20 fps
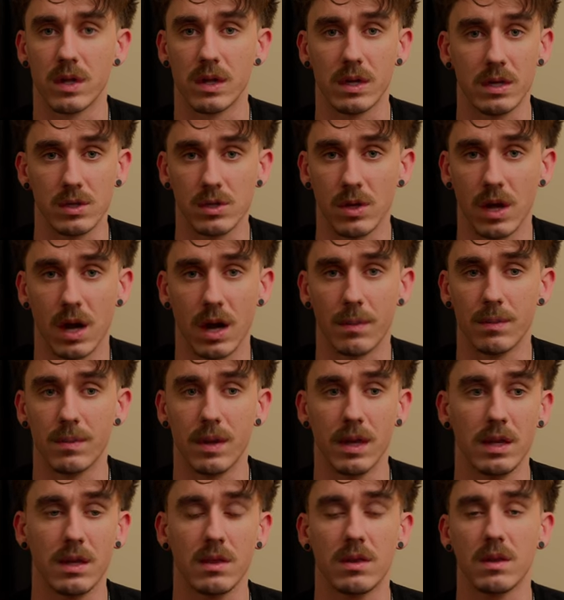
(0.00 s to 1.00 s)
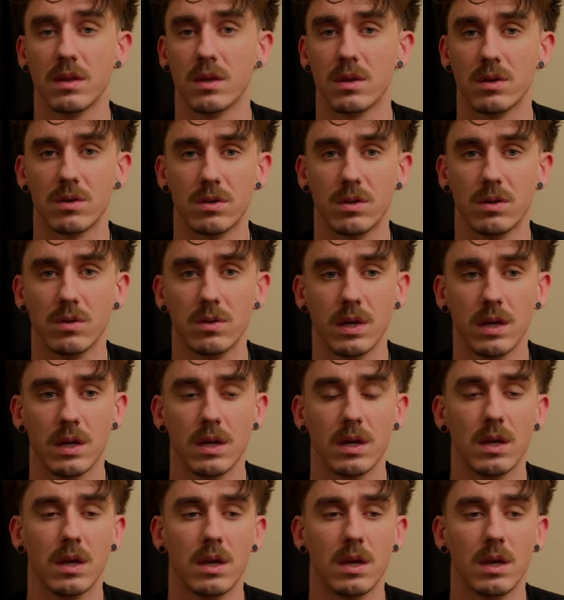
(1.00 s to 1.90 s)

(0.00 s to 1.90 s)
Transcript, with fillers: any job, anything that you're doing.